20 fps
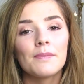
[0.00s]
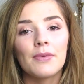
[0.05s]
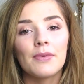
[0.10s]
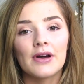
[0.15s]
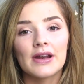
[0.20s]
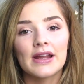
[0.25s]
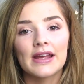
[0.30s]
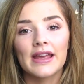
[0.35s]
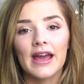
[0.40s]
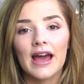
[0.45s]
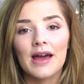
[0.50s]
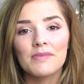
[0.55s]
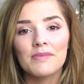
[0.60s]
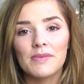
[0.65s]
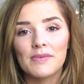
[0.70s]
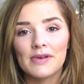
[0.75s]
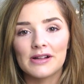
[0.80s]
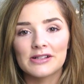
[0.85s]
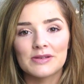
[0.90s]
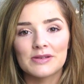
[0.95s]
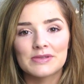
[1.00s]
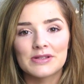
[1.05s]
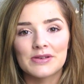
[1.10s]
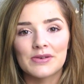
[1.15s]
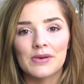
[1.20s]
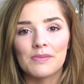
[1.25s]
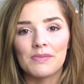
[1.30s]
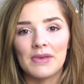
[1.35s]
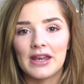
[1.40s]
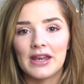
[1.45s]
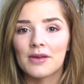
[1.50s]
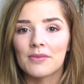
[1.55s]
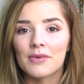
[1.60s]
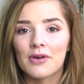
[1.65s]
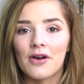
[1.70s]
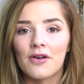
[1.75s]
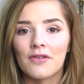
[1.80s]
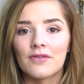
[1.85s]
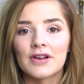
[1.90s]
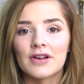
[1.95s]
but it can be built up to a medium
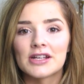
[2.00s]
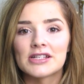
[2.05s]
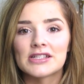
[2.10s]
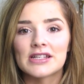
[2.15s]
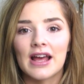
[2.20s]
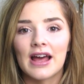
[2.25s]
coverage,